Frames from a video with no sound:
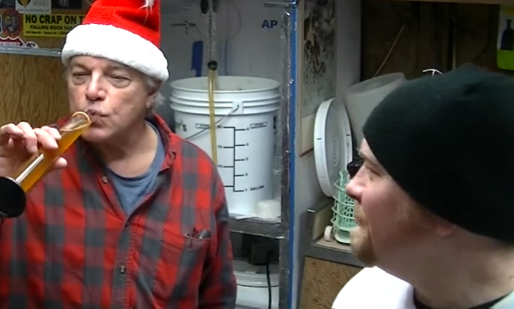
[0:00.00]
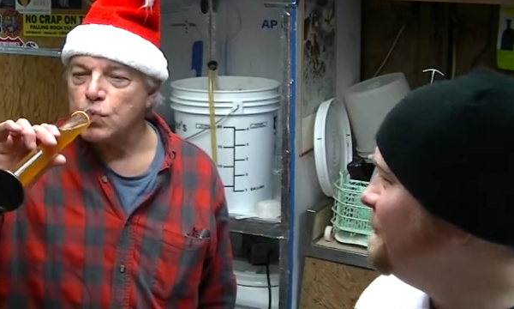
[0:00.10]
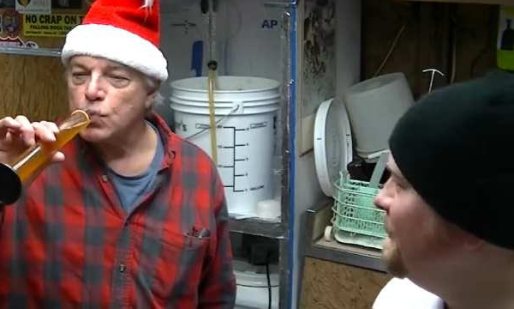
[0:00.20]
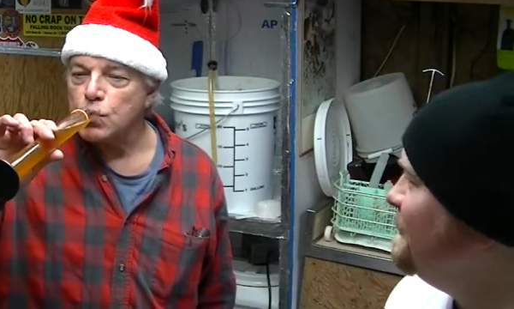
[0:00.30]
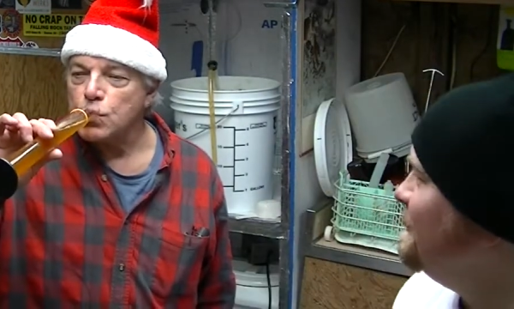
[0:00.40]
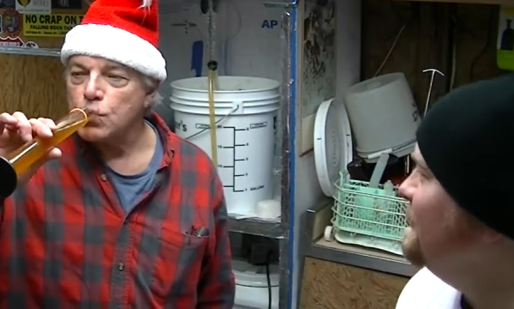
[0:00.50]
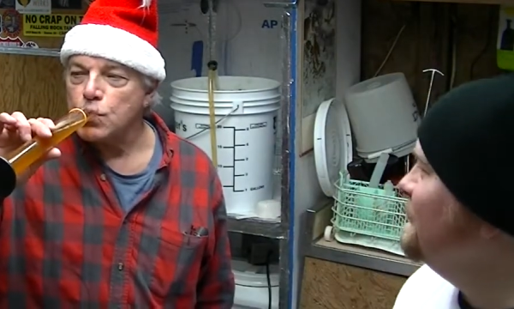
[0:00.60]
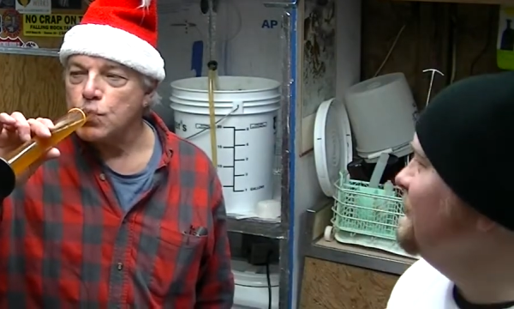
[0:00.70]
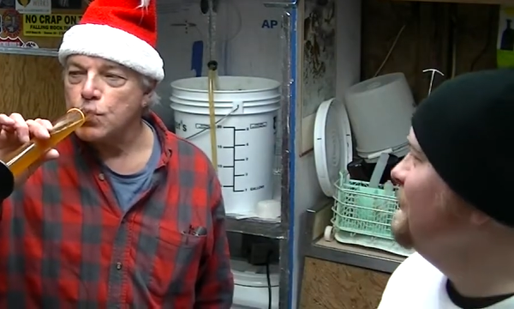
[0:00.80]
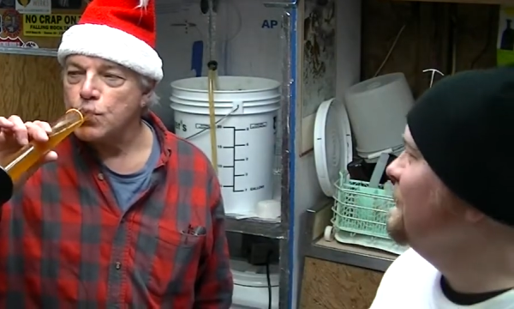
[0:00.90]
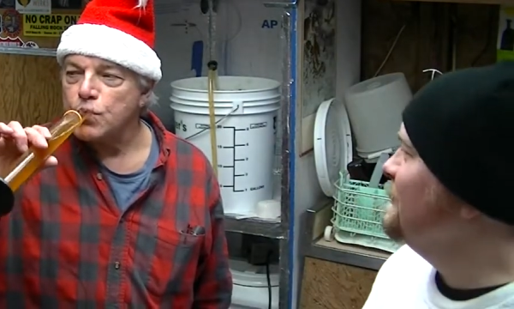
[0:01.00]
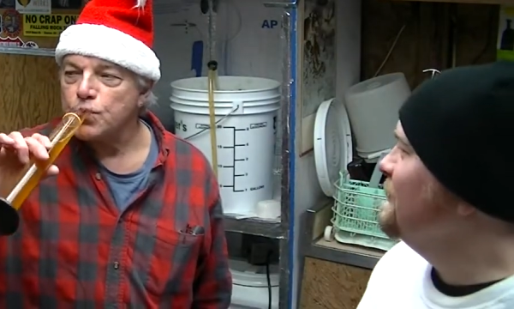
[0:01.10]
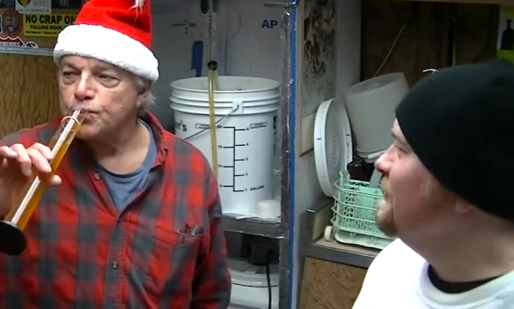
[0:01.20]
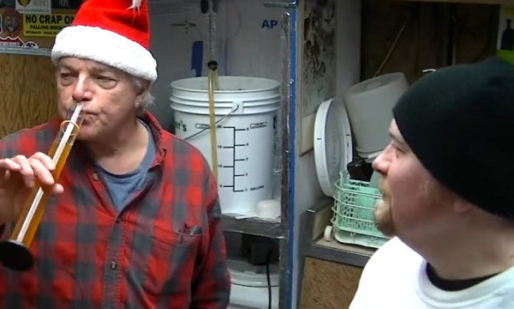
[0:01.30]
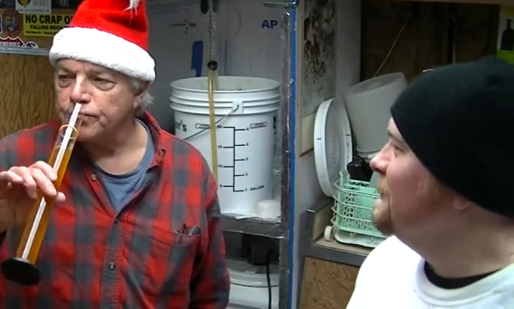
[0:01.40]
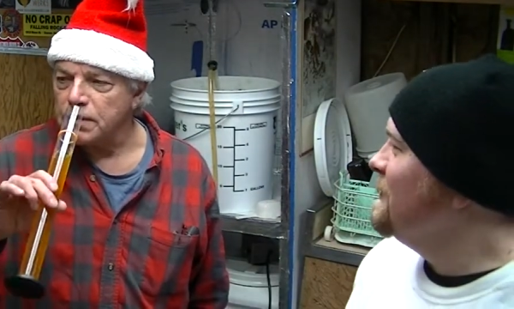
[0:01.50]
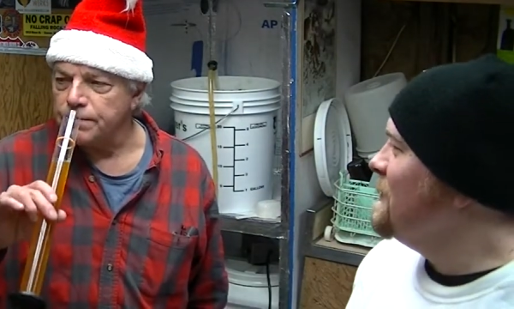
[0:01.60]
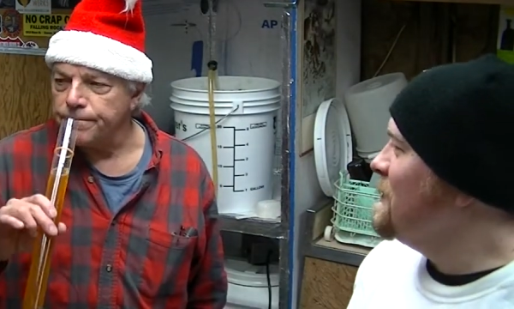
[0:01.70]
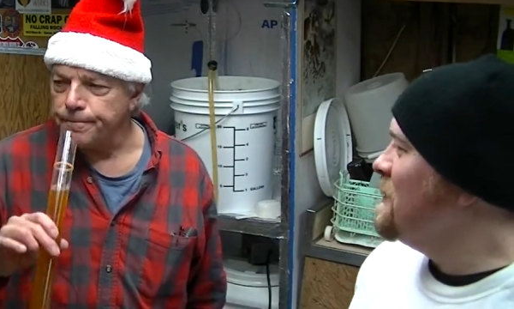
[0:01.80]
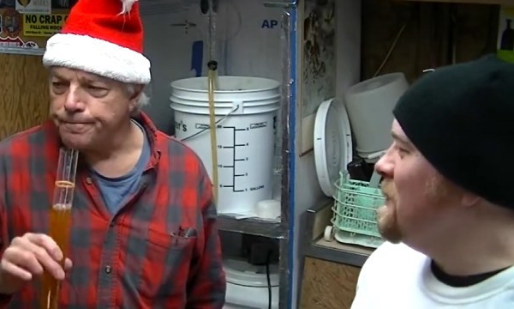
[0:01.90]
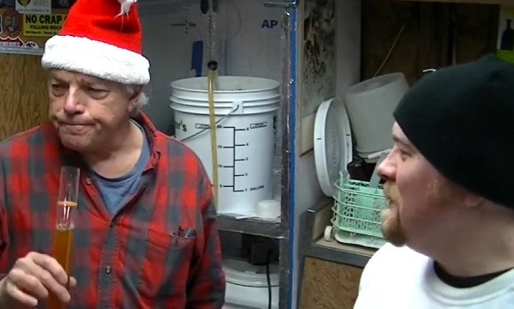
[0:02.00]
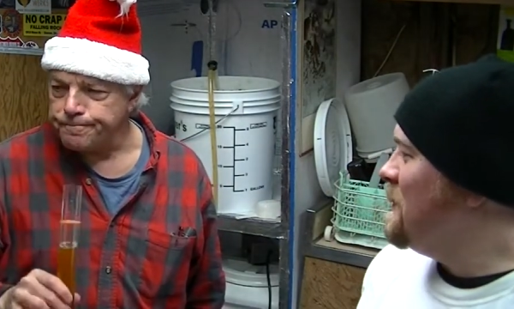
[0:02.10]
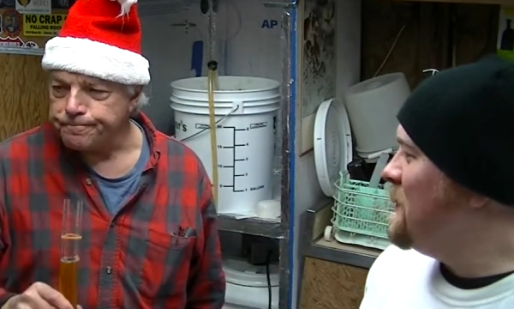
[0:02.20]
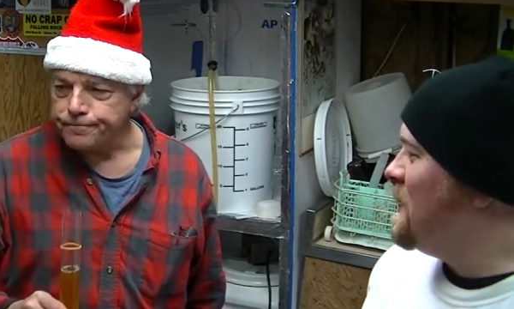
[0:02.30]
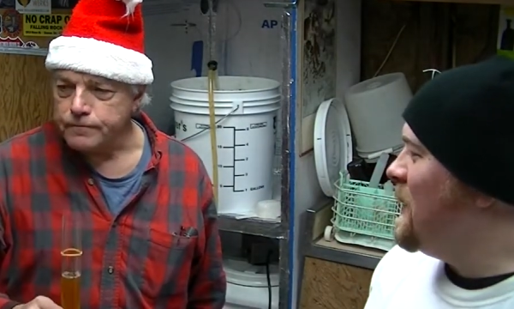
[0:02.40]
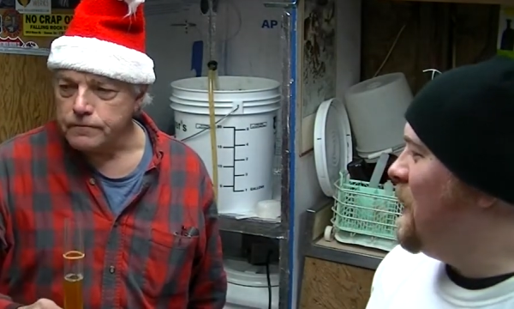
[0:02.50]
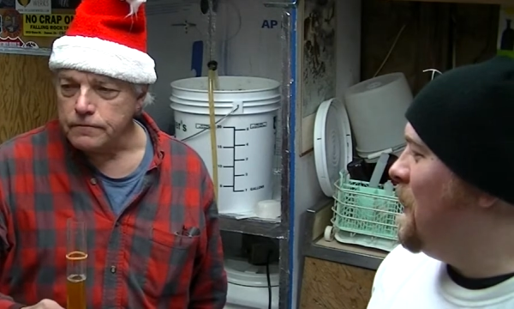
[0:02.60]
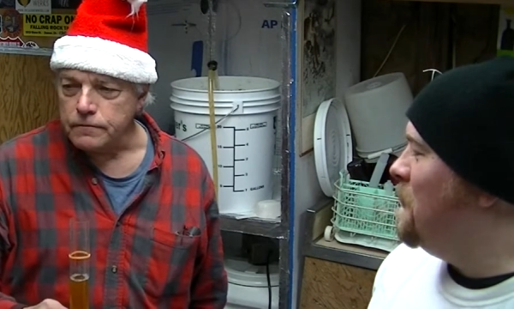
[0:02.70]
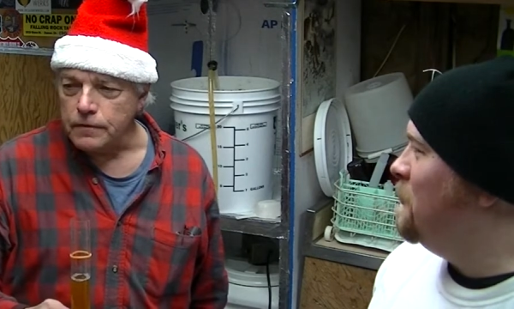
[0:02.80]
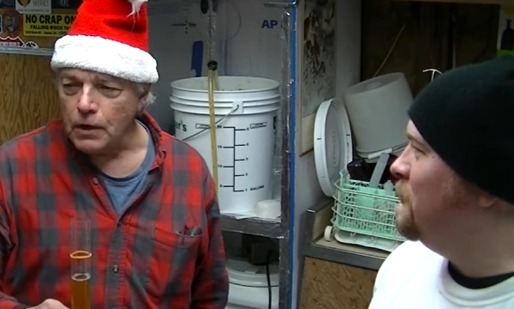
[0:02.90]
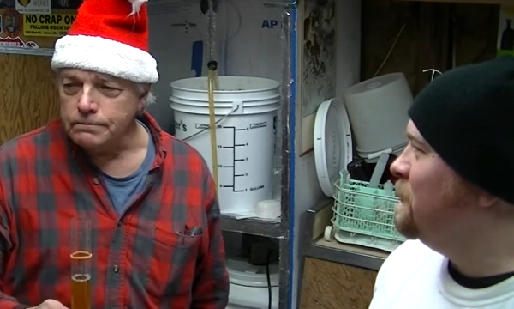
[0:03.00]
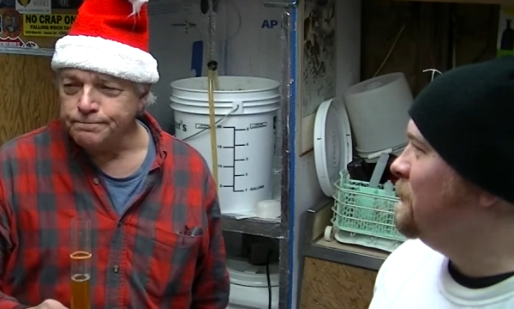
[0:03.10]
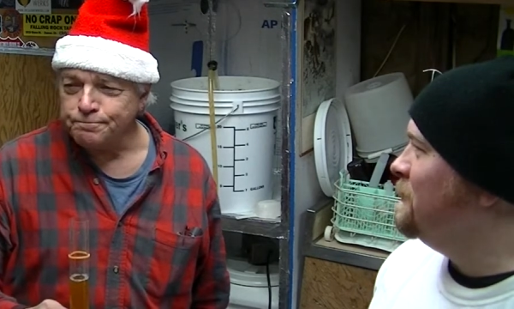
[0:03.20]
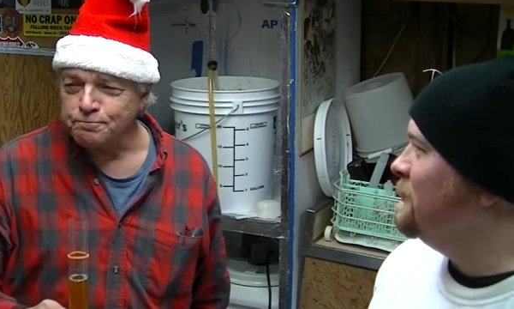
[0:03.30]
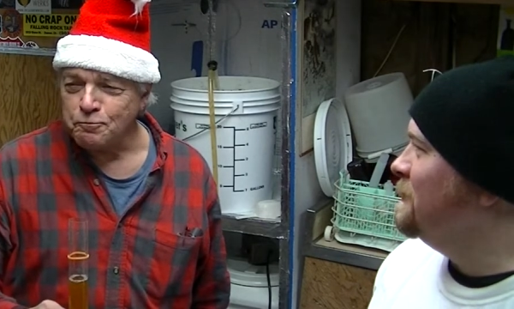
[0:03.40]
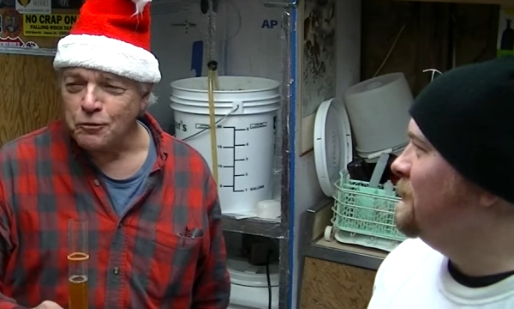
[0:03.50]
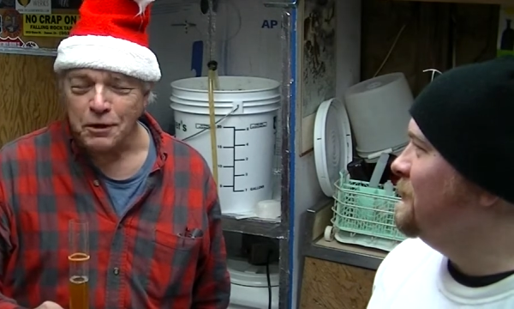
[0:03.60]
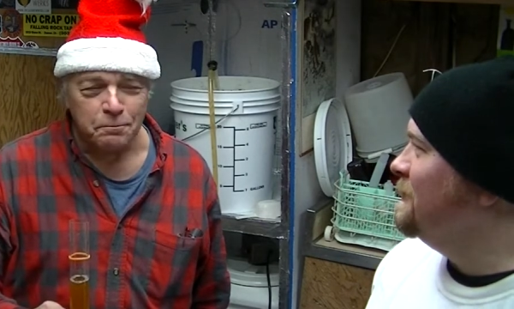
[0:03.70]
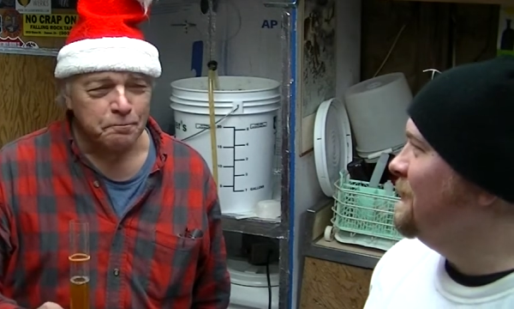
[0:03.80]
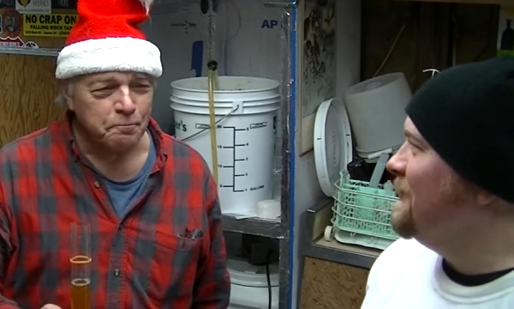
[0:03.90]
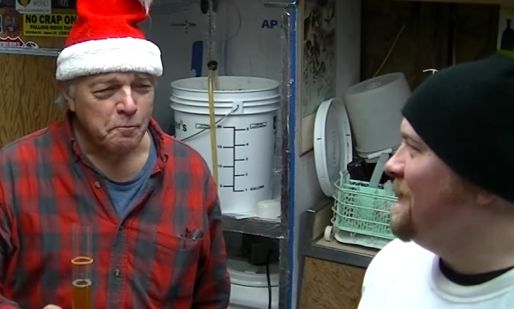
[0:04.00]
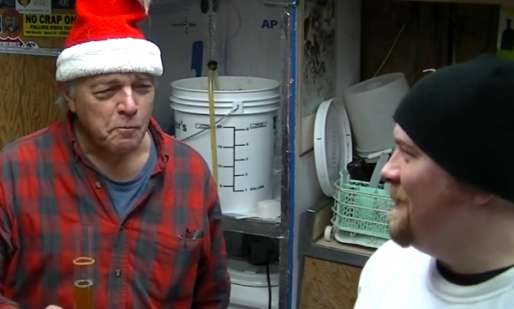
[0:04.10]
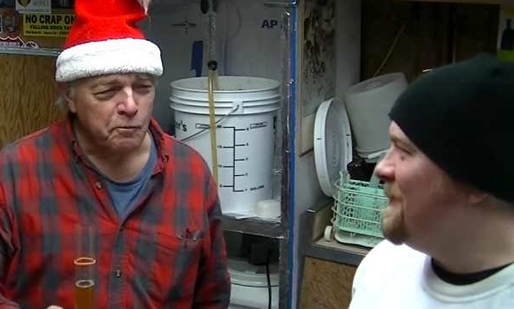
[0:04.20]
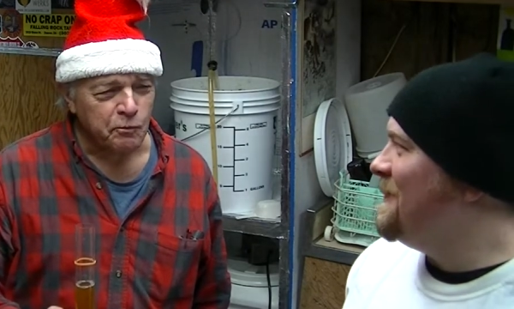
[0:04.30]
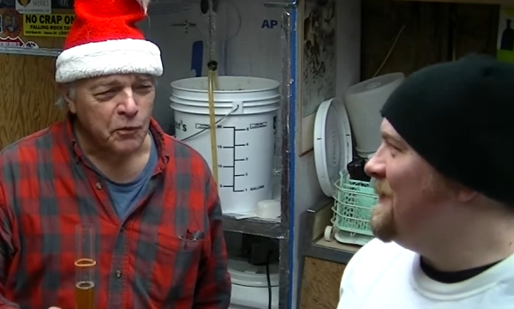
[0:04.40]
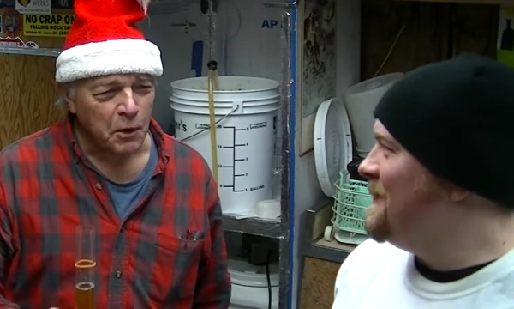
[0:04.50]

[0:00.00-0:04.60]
(silence)